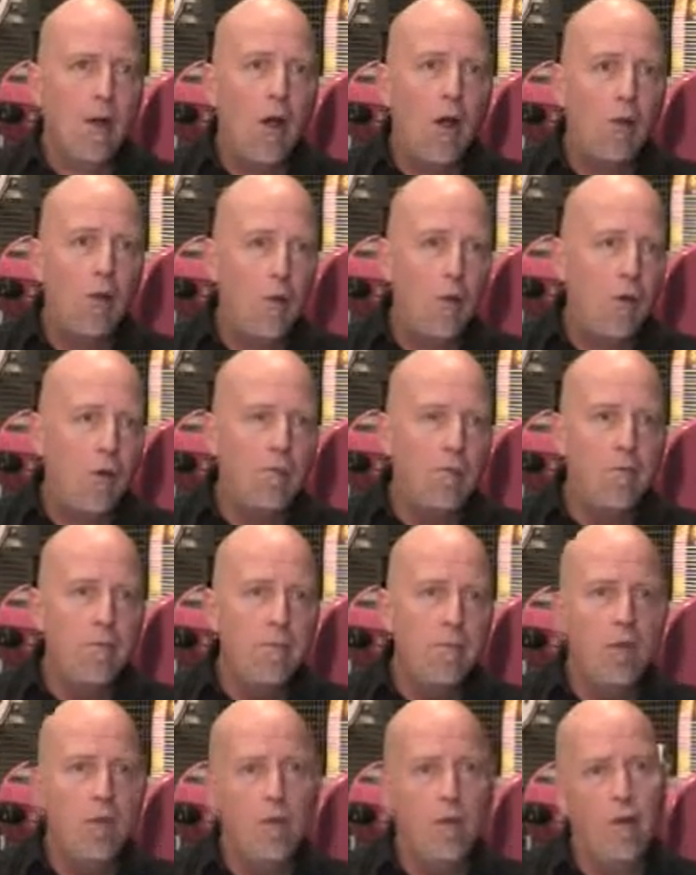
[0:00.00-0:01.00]
I'm Rob,
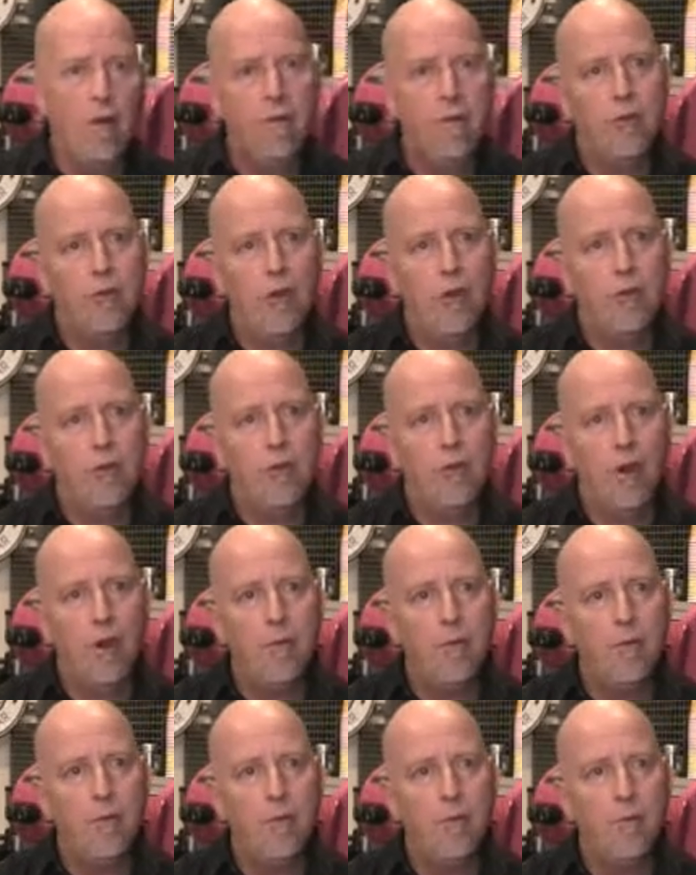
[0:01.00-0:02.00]
your coffee shop
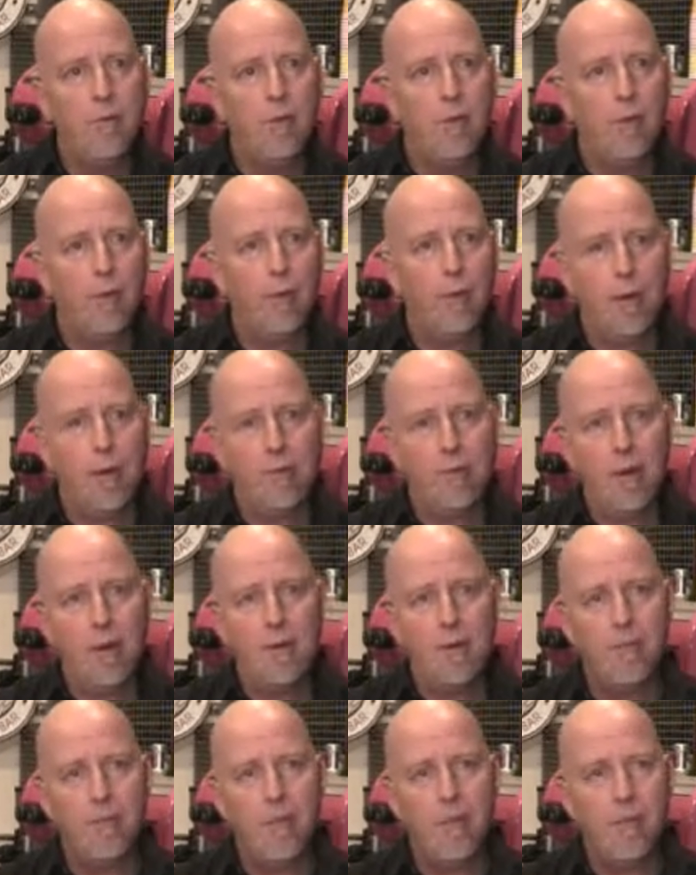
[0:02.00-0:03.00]
coach.
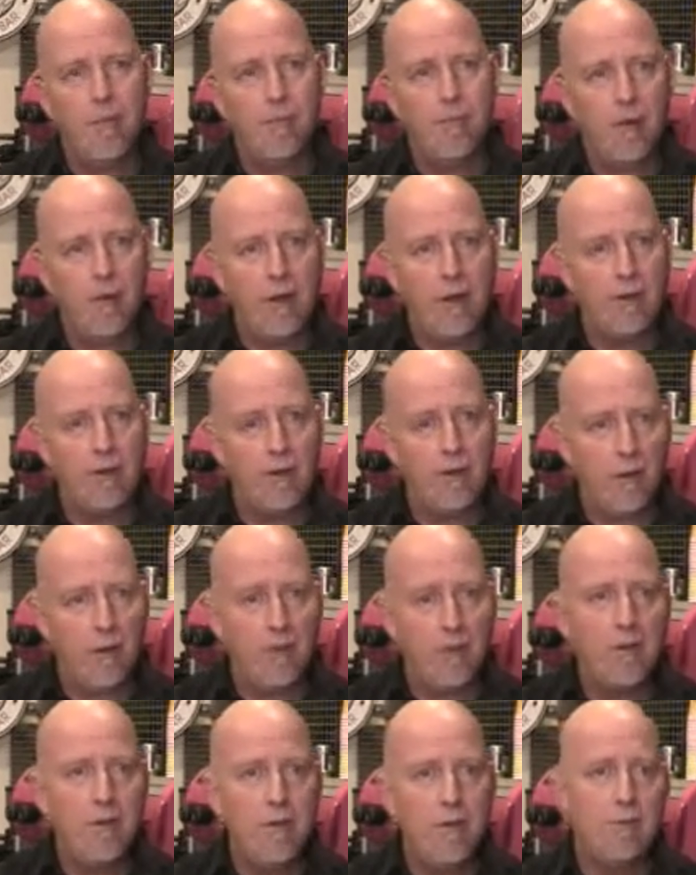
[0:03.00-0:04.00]
Remember, fresh
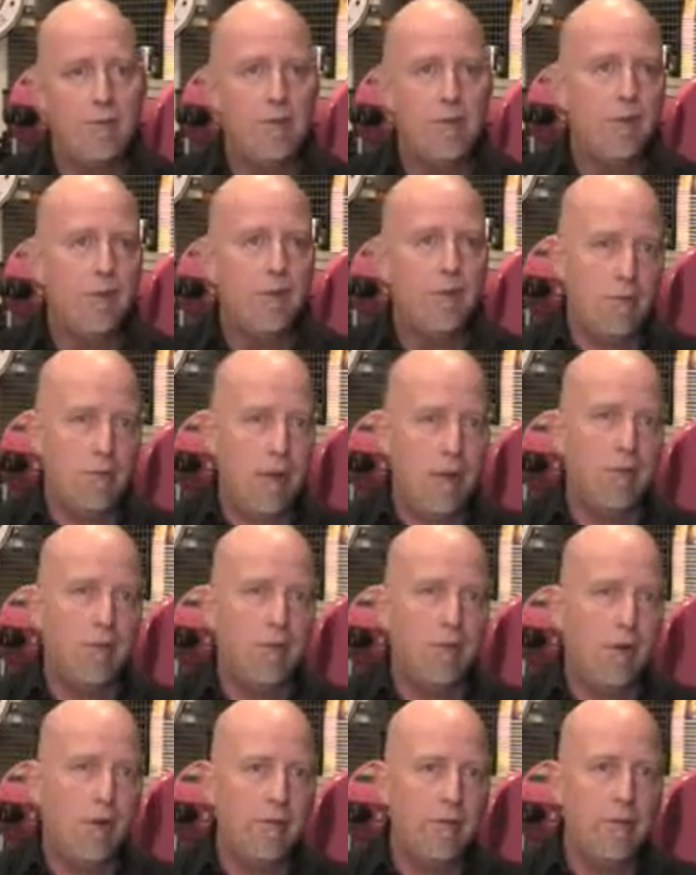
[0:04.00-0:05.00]
coffee is great
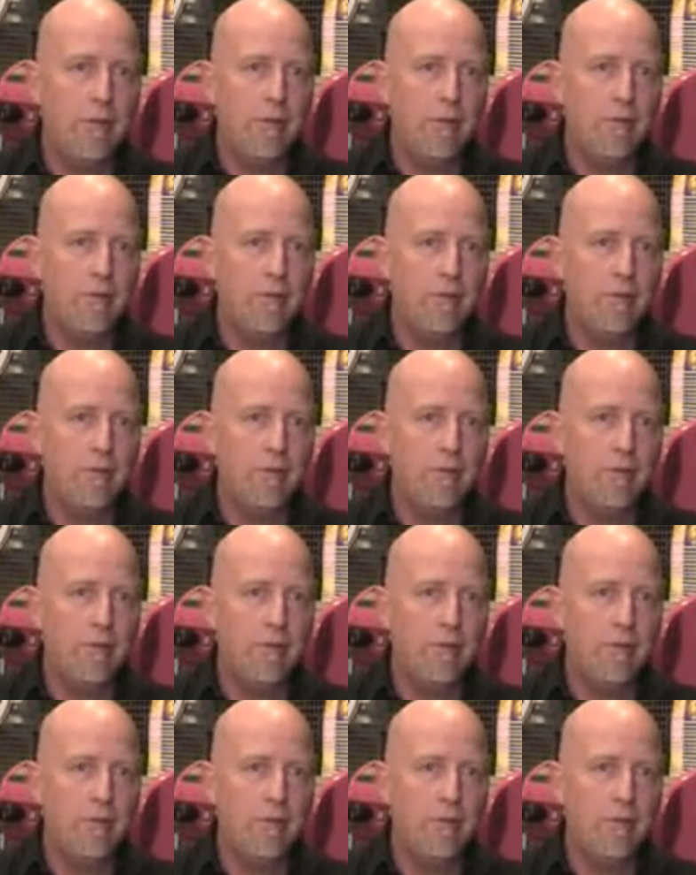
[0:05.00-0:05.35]
coffee.